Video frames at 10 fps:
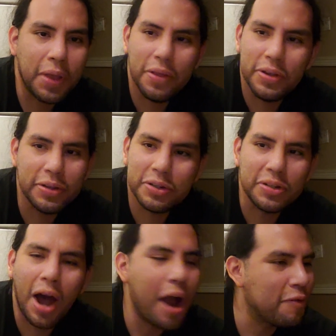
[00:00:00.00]
This
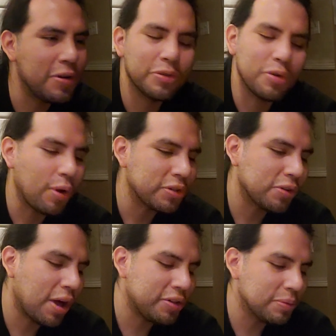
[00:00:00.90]
entire video is gonna
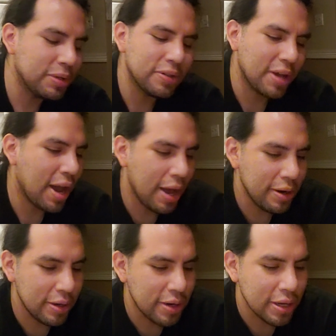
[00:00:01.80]
rustle a lot of jimmies,
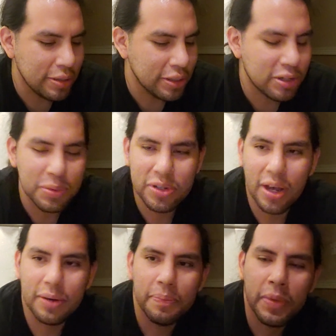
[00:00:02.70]
and it needs to be
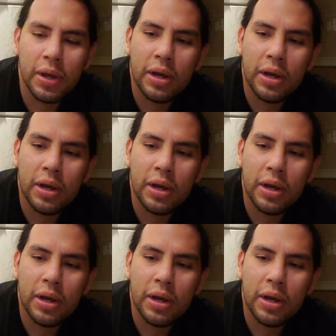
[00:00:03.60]
said.